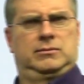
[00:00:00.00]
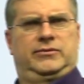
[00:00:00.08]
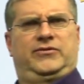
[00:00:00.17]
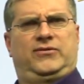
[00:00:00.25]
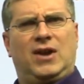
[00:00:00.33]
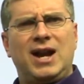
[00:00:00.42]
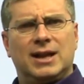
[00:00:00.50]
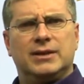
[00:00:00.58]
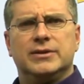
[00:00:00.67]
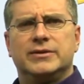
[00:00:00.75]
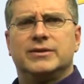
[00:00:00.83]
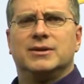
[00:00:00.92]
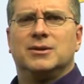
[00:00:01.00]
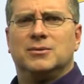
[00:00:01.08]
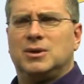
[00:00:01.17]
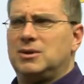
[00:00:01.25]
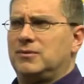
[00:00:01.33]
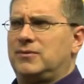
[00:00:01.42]
Friends?
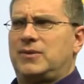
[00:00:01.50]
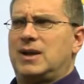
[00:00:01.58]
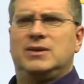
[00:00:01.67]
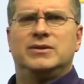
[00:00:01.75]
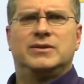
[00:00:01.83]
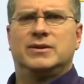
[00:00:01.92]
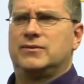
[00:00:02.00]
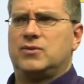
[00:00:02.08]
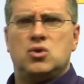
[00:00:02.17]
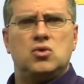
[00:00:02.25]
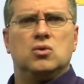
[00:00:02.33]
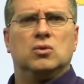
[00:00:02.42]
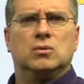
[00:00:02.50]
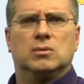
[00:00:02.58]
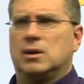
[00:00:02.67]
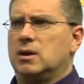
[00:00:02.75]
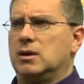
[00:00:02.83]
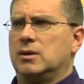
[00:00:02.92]
Well, friends of who?
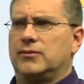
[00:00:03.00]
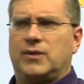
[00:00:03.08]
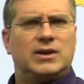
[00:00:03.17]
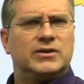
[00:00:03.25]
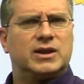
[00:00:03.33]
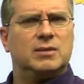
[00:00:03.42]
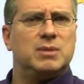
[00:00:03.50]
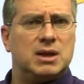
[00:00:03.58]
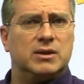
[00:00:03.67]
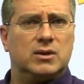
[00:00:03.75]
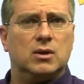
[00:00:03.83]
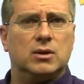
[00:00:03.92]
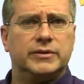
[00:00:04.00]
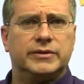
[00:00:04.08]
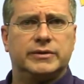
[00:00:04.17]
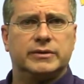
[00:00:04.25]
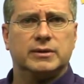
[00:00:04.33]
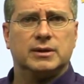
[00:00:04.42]
Friends can be
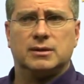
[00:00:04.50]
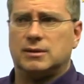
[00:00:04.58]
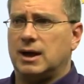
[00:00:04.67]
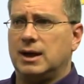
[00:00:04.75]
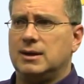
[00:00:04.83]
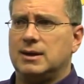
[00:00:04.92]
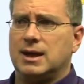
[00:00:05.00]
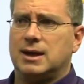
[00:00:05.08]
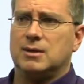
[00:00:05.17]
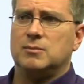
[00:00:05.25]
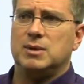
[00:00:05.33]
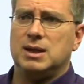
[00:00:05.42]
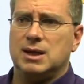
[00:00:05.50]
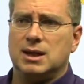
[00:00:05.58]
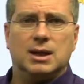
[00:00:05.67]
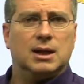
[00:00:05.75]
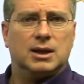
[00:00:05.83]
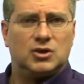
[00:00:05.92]
adults, right? They can be
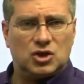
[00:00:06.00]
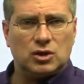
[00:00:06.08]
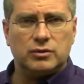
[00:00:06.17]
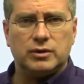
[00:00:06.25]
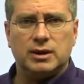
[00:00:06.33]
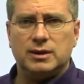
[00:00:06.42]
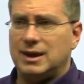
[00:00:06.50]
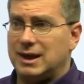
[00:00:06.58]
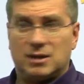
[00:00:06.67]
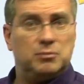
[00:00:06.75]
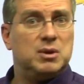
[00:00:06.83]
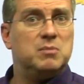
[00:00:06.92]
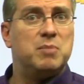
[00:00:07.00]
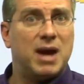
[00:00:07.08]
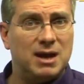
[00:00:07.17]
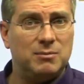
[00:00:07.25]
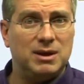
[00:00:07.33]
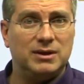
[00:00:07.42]
children. They can be
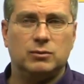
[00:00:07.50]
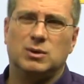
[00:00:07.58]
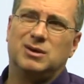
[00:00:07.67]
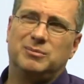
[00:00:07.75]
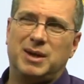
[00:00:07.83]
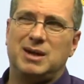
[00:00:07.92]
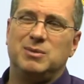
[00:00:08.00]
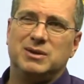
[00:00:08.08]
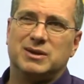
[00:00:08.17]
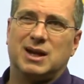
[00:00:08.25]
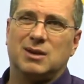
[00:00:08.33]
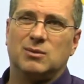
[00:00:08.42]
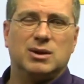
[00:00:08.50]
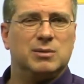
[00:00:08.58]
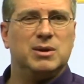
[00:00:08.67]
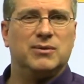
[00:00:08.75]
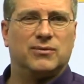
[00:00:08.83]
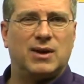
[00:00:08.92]
babies. Well, babies can't really
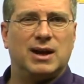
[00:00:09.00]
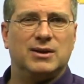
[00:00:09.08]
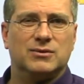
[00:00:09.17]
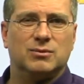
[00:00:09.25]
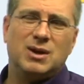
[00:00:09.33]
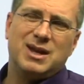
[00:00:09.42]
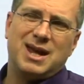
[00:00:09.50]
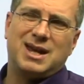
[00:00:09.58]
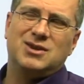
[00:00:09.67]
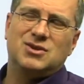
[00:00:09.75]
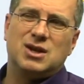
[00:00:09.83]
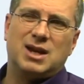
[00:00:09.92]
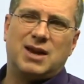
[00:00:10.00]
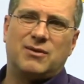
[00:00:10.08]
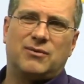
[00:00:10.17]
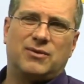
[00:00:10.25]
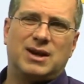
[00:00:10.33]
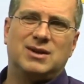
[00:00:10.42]
be friends. Well, I guess you could have
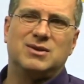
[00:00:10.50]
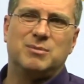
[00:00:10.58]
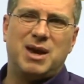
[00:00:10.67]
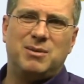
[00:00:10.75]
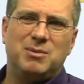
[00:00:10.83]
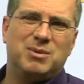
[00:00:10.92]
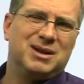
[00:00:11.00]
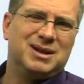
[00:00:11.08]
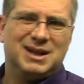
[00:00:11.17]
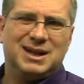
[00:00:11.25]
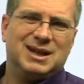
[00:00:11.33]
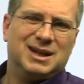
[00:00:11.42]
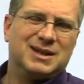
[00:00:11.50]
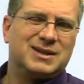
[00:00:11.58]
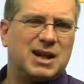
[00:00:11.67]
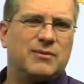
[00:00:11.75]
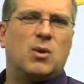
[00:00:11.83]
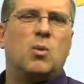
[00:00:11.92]
a friend as a baby, but it's
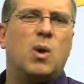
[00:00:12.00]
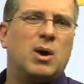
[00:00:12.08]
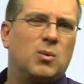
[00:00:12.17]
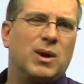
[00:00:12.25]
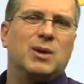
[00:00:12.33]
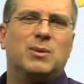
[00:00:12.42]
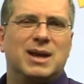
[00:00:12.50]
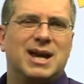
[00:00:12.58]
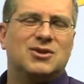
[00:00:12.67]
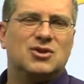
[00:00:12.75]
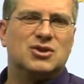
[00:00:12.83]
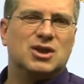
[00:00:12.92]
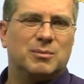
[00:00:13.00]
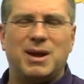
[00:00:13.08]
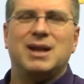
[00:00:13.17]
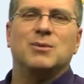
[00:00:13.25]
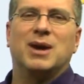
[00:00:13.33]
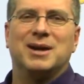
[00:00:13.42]
kind of a one-way relationship.
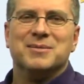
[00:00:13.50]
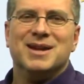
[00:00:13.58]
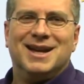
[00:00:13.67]
Anyway,